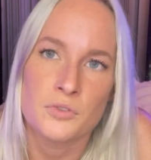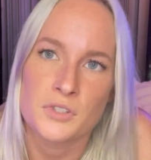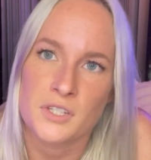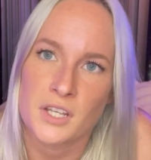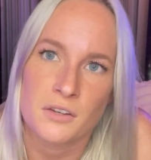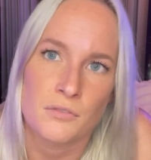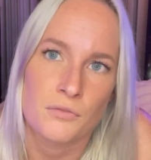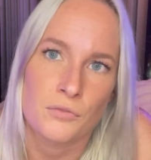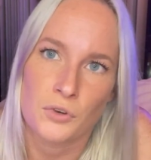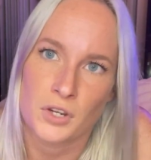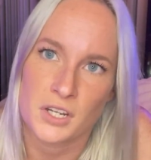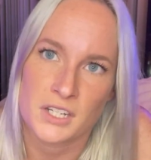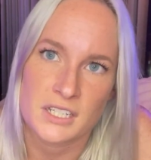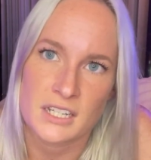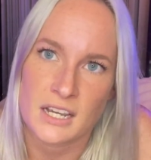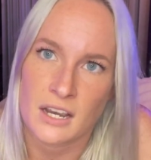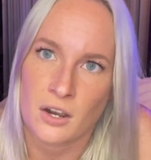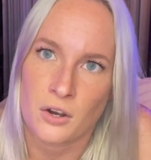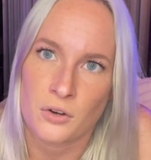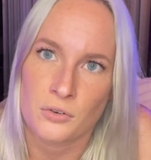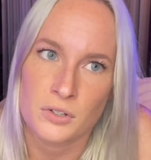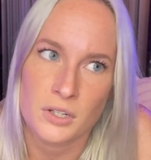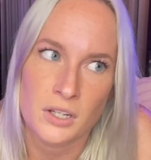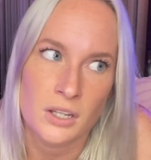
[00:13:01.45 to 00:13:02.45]
and freaked
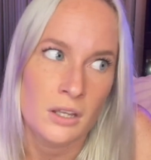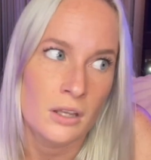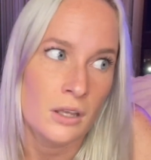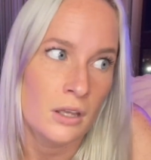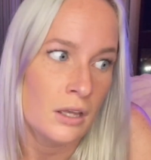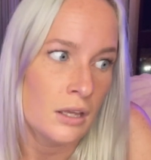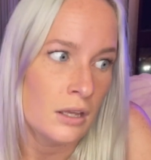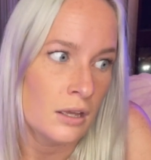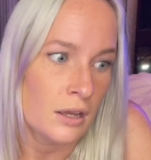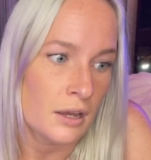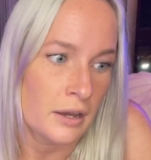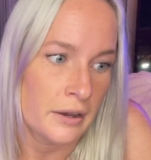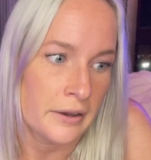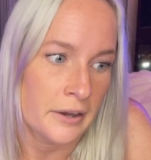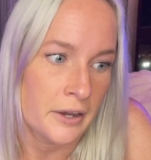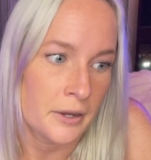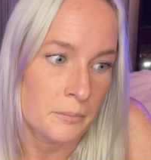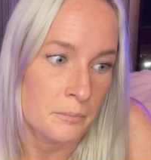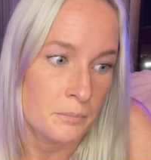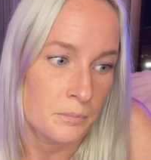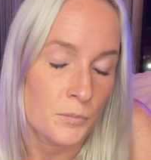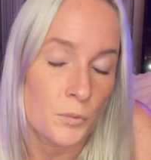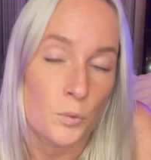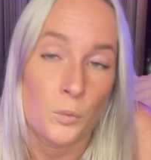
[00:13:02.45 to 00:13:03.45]
out
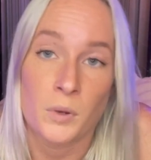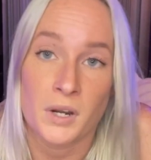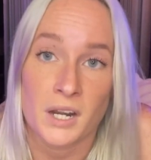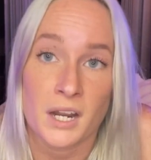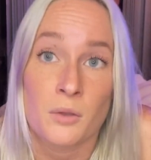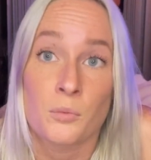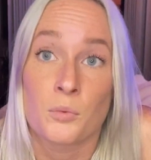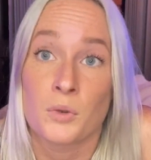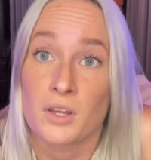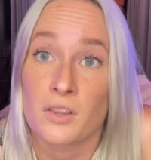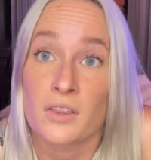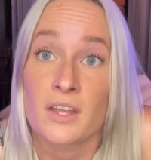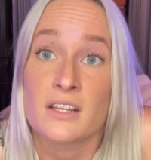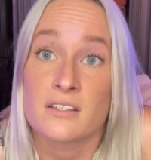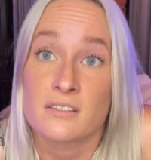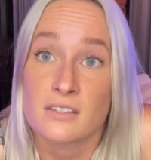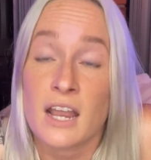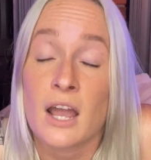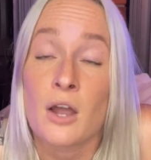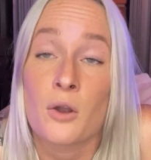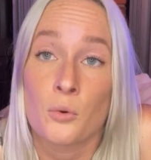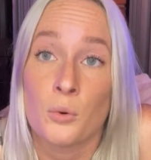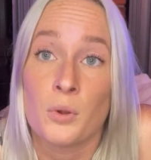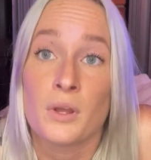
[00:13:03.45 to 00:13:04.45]
when I realized
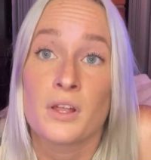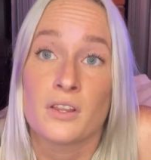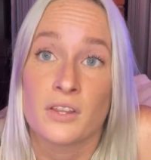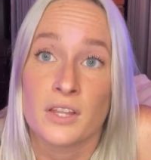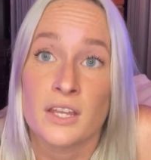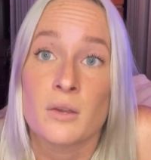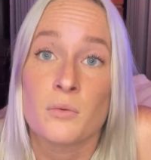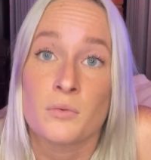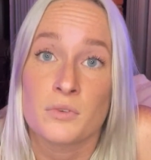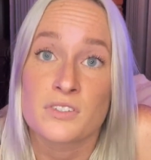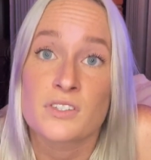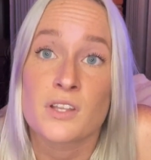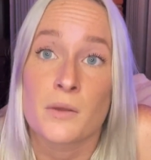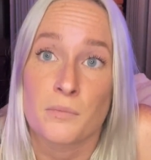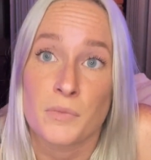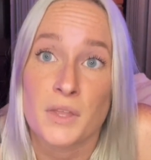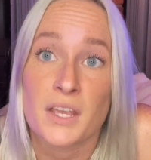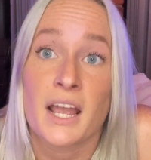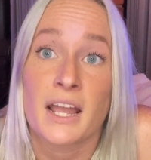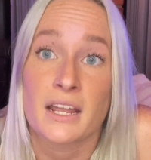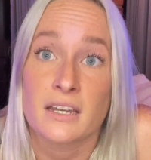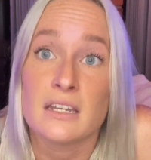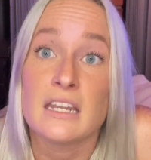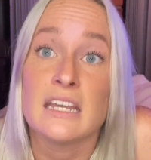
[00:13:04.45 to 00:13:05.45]
how quickly it was something
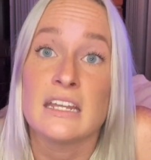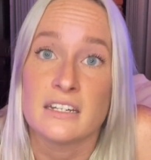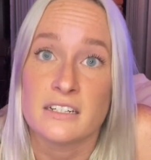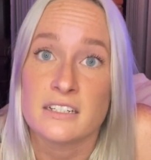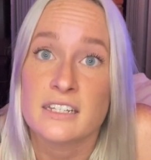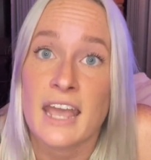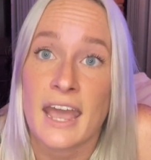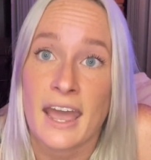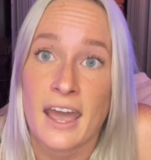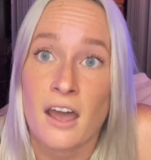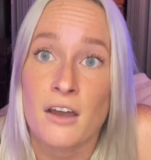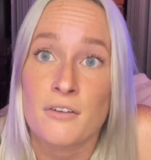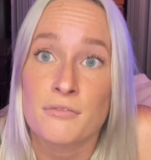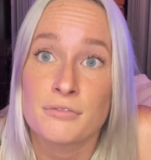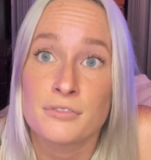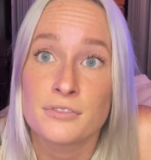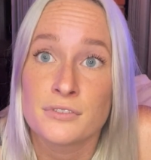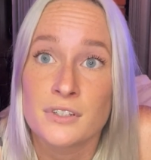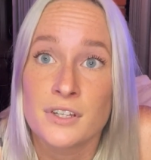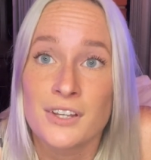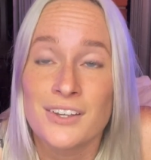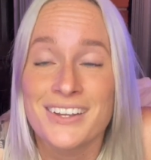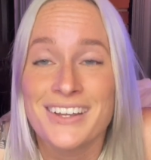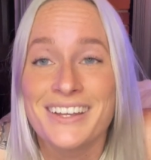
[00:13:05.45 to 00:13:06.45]
I needed to have.
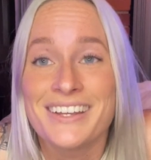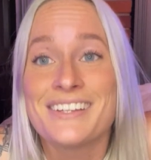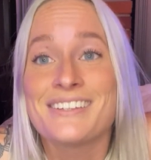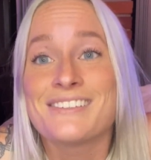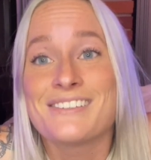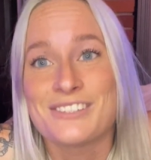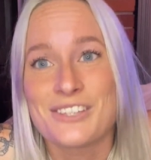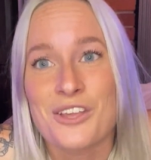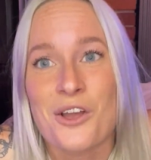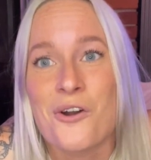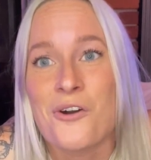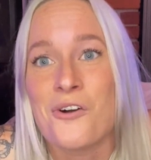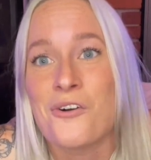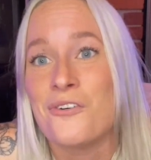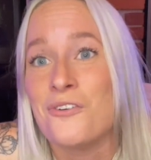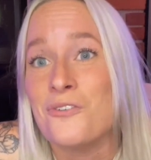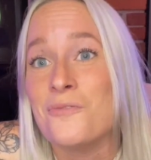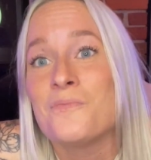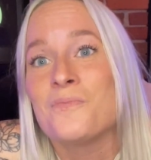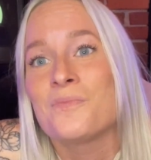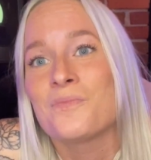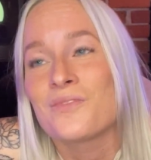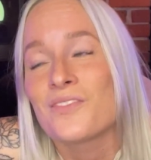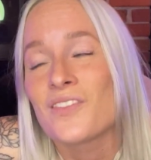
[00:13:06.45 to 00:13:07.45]
So
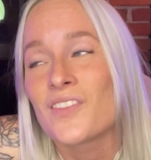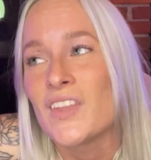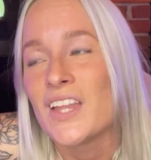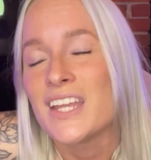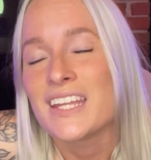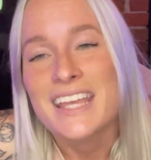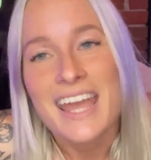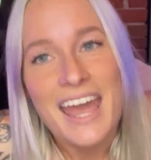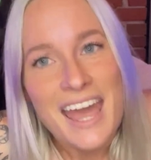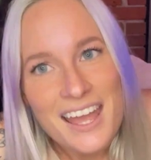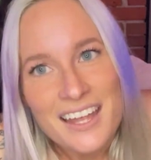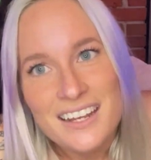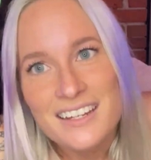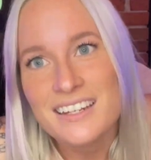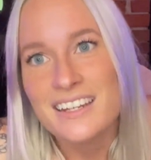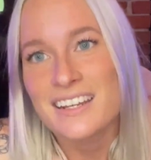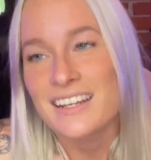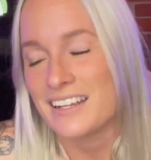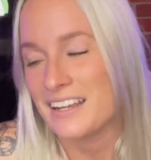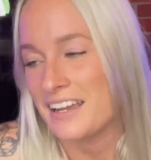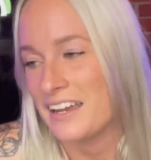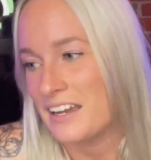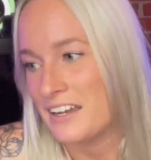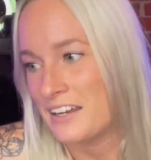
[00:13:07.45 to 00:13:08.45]
again,
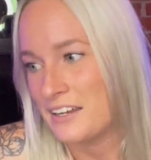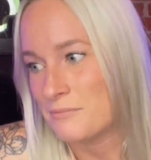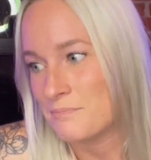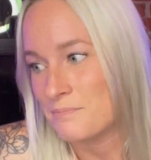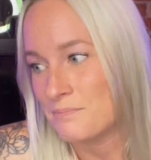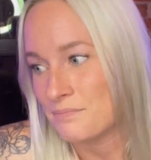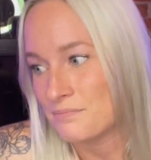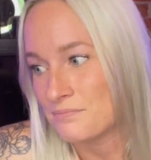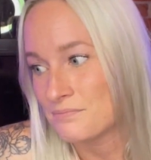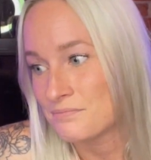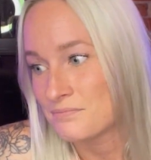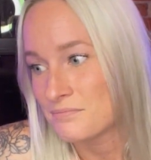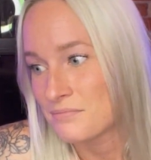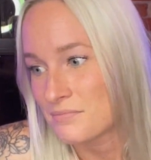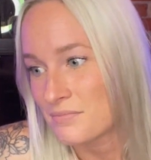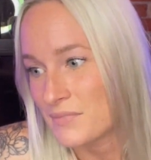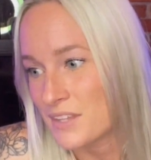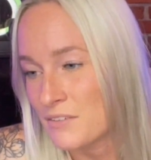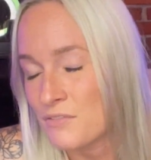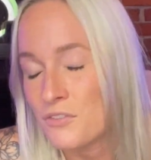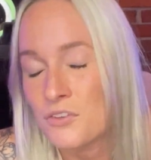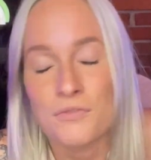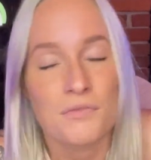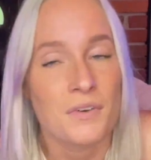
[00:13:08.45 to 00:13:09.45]

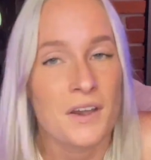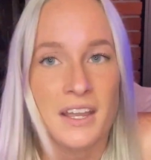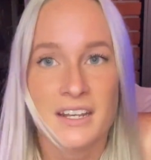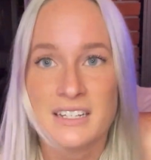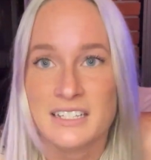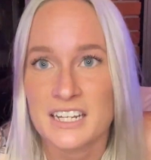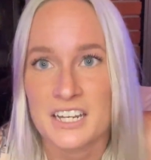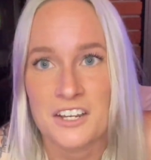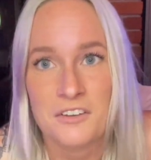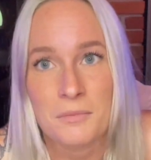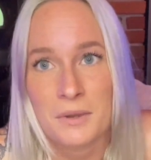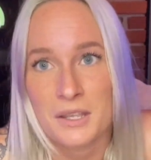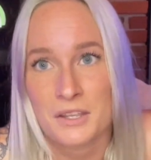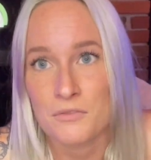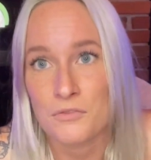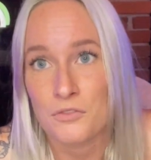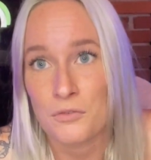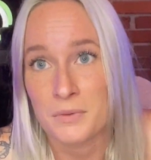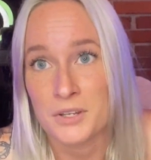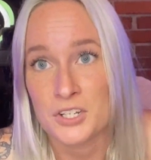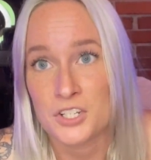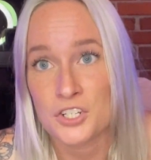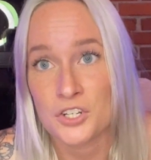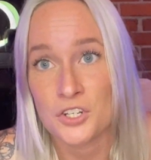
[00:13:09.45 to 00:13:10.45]
if you find any of my
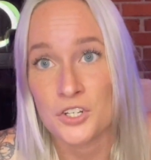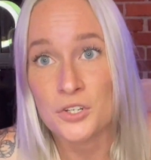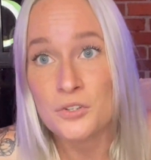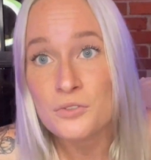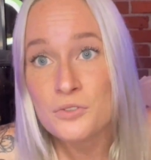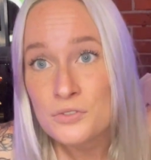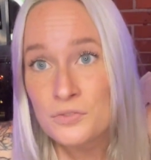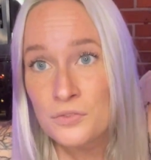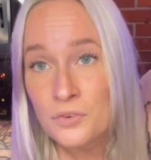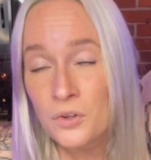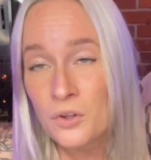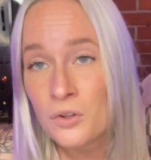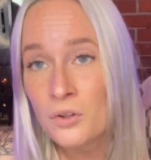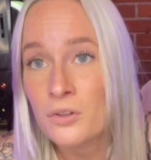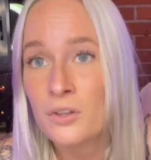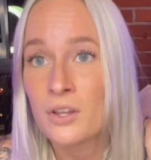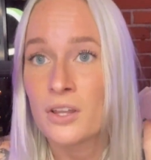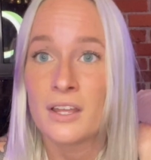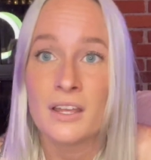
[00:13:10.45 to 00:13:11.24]
information useful,